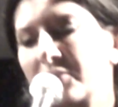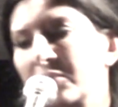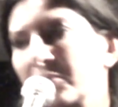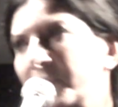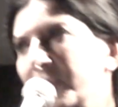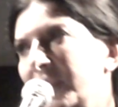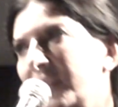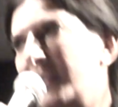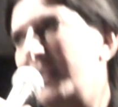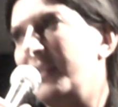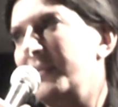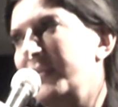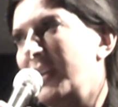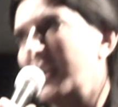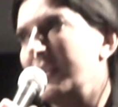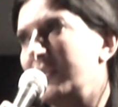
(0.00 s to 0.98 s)
you
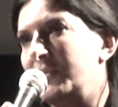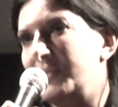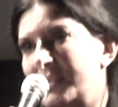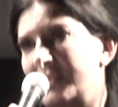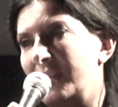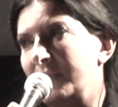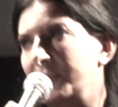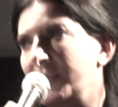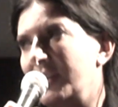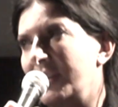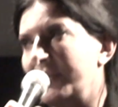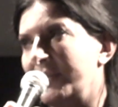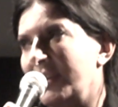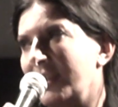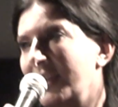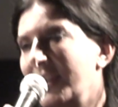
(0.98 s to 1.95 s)
behave and you start
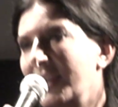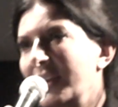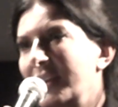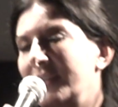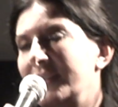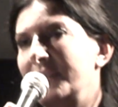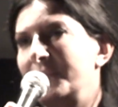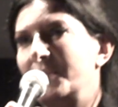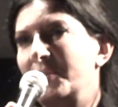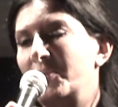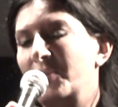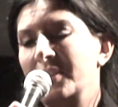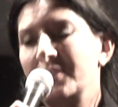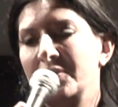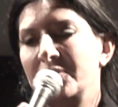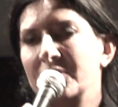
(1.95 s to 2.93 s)
believing. The
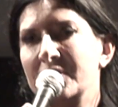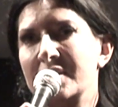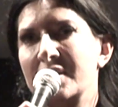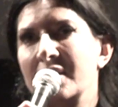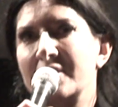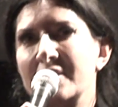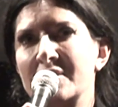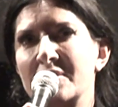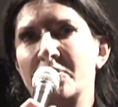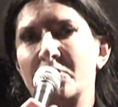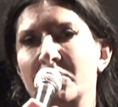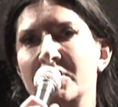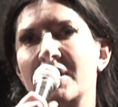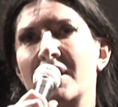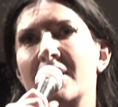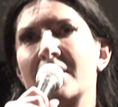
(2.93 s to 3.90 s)
wonderful sentence of
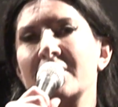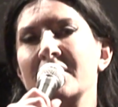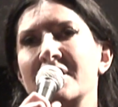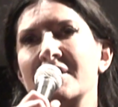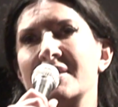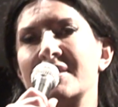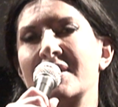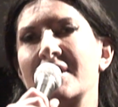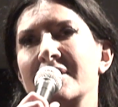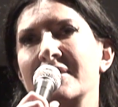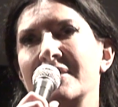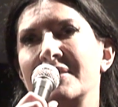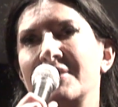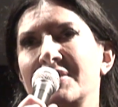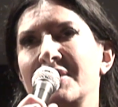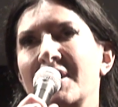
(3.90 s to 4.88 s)
Woody Allen, he
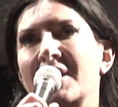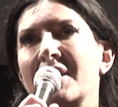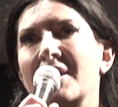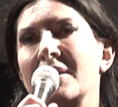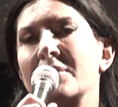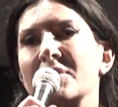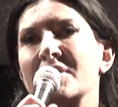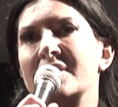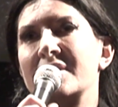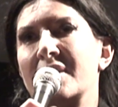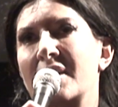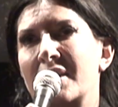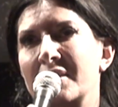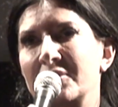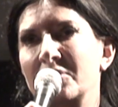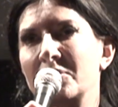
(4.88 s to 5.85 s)
said, today I'm a
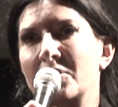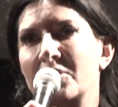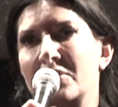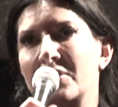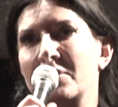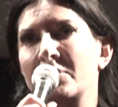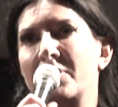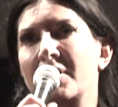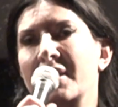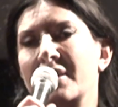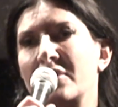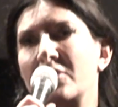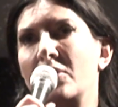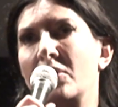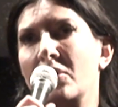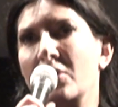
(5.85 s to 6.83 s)
star, tomorrow I'm a black
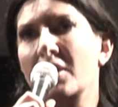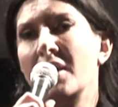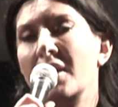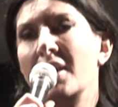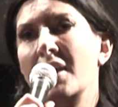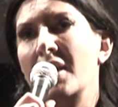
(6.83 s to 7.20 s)
hole.